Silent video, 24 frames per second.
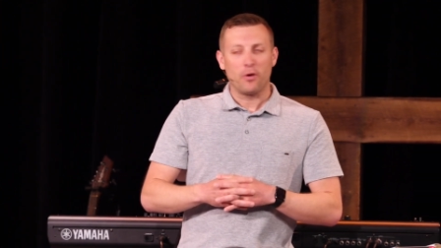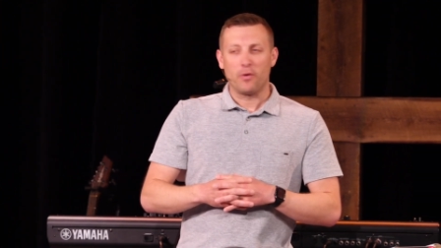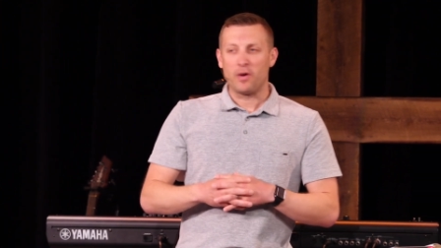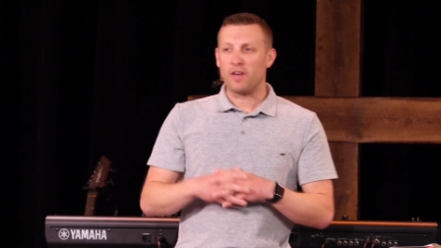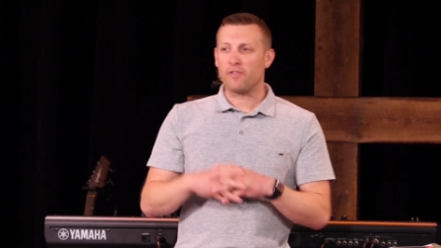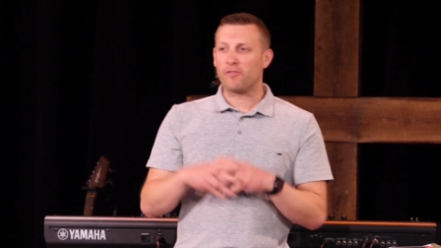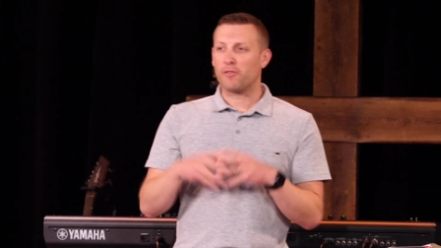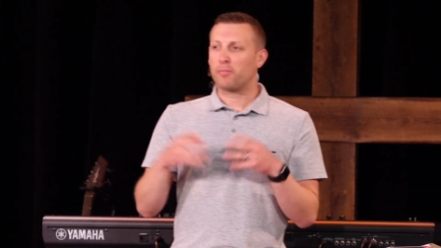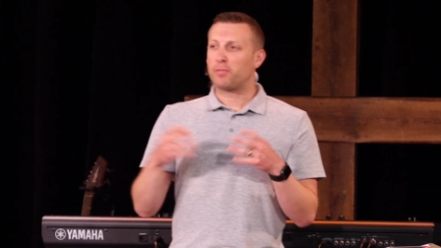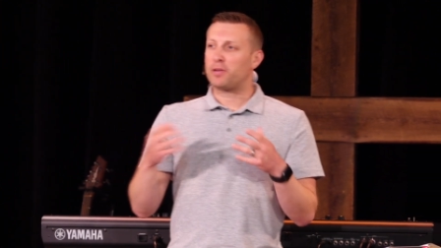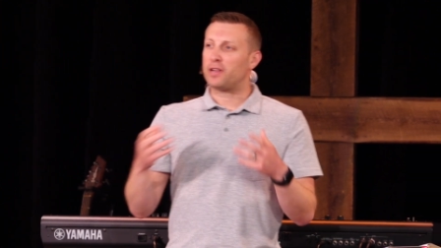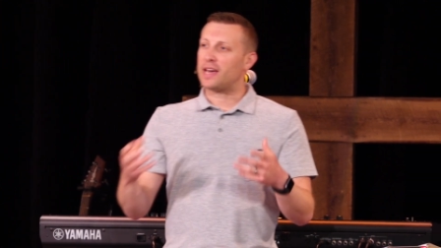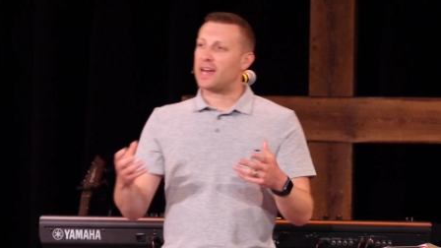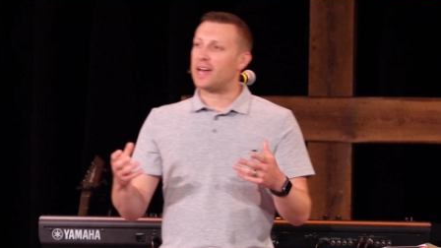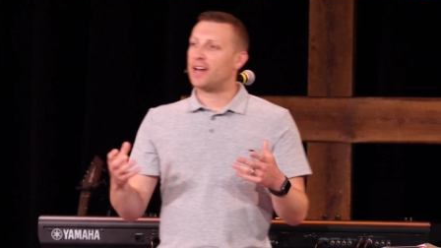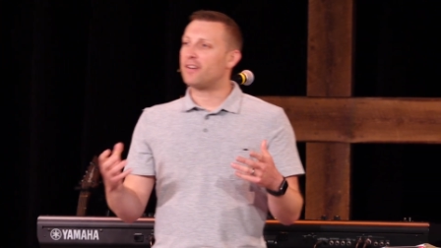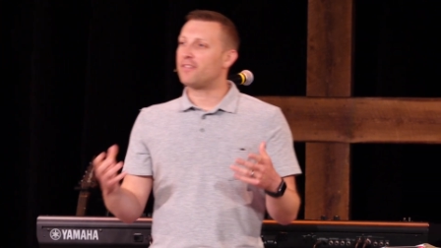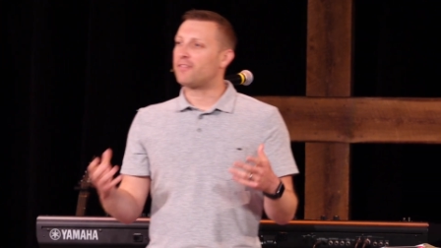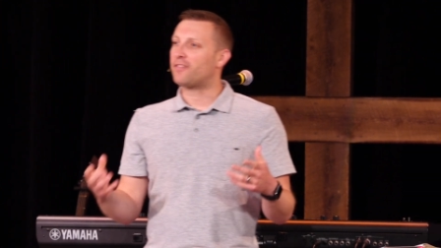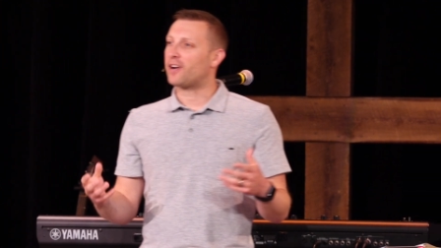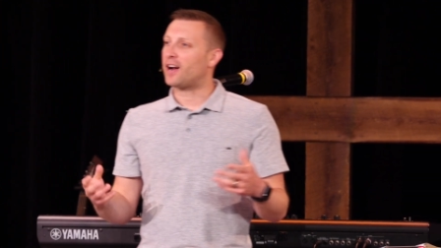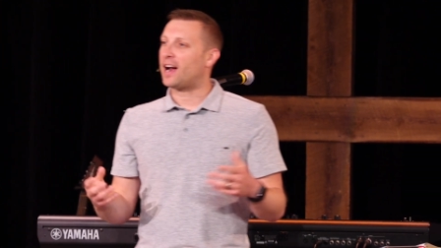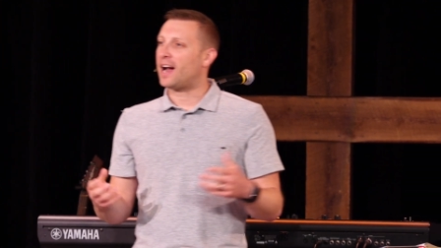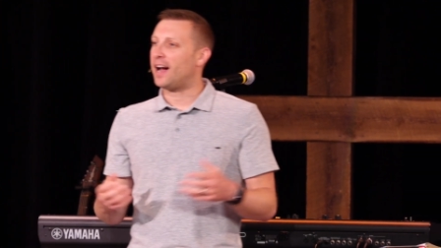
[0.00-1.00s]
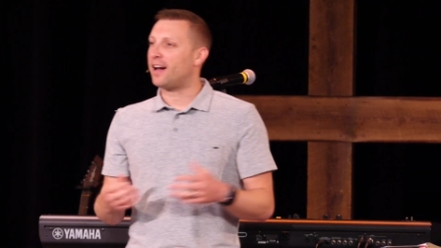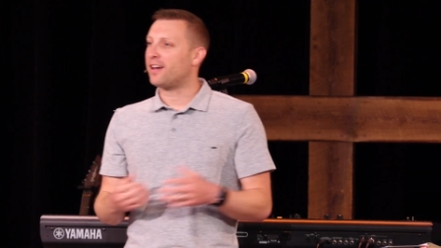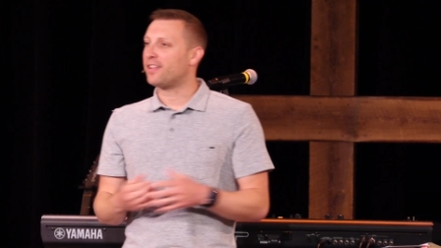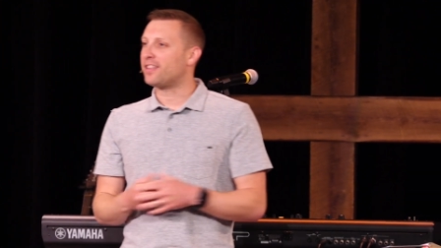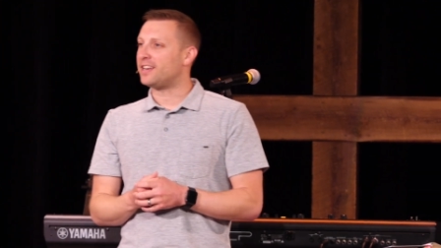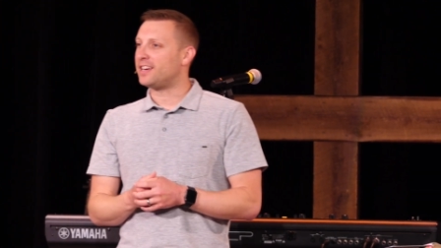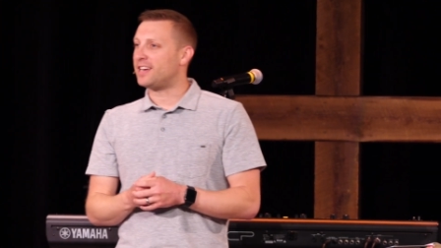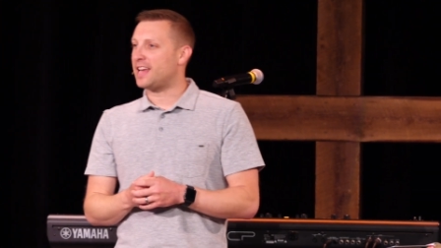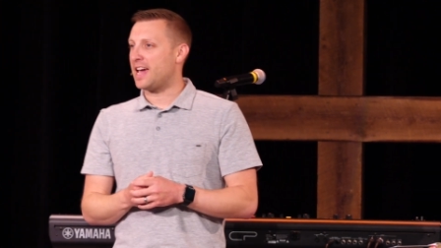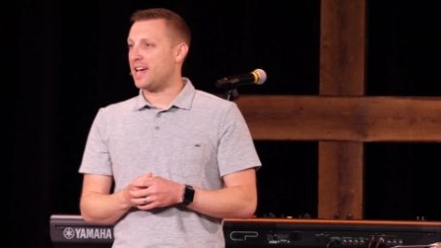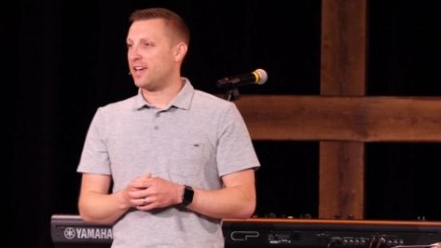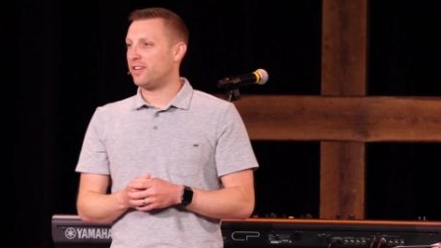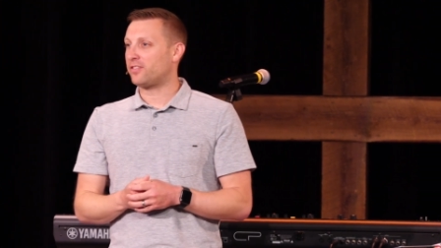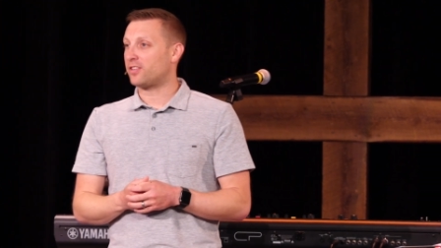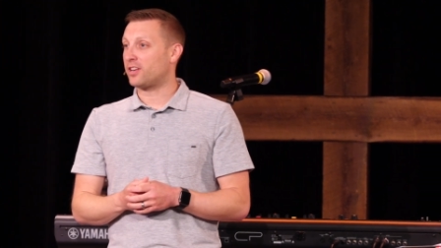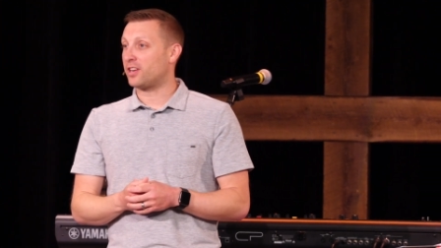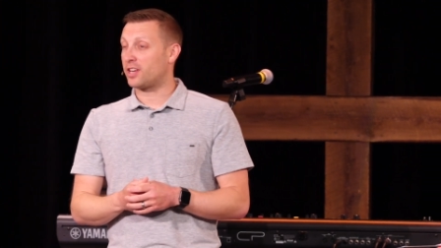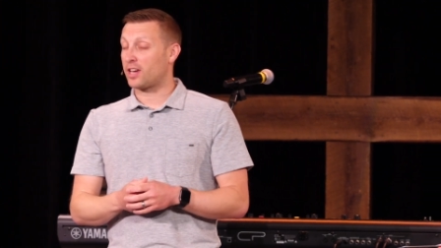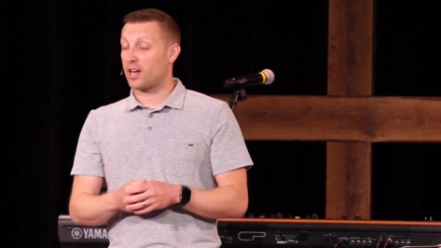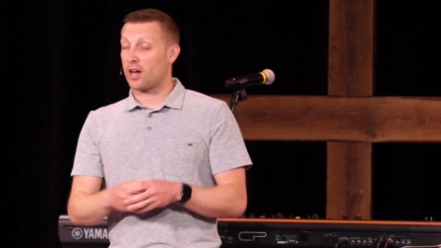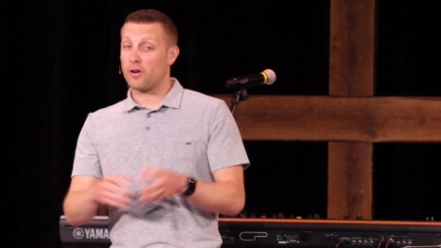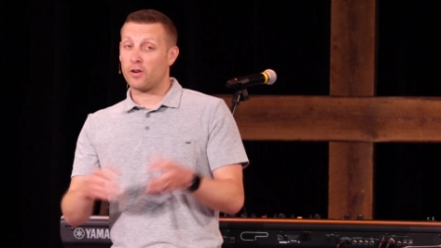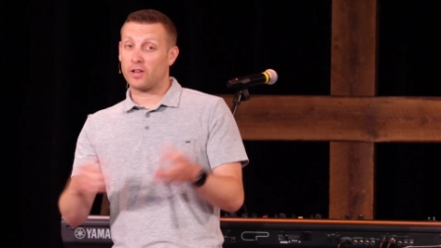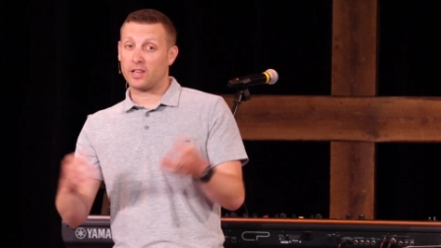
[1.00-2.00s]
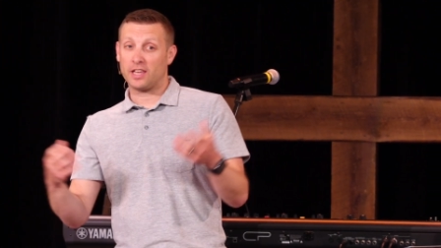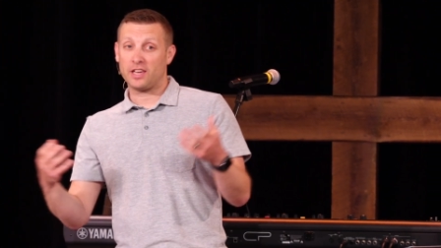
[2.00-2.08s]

we have a plan for how the day is going to go.